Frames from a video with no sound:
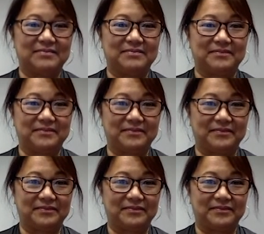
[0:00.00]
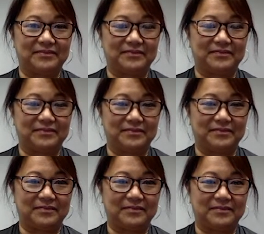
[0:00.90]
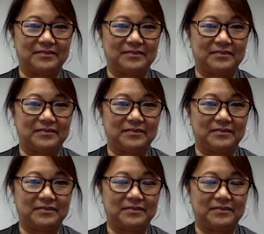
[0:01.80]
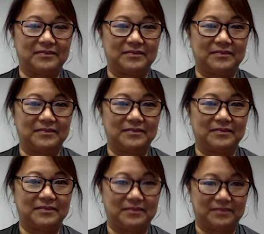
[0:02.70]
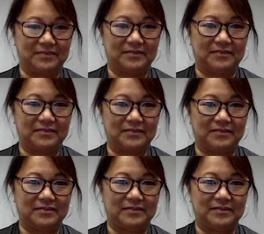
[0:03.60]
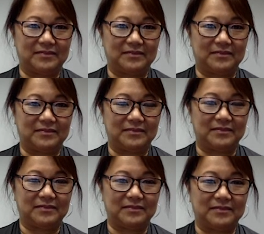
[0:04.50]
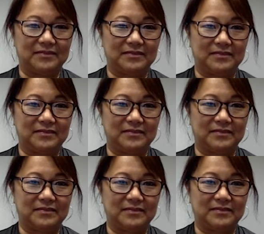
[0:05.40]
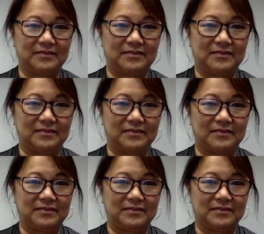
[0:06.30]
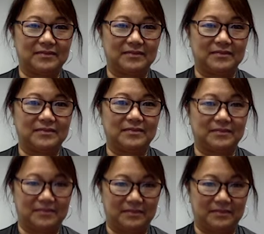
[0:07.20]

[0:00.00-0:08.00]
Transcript: [no speech]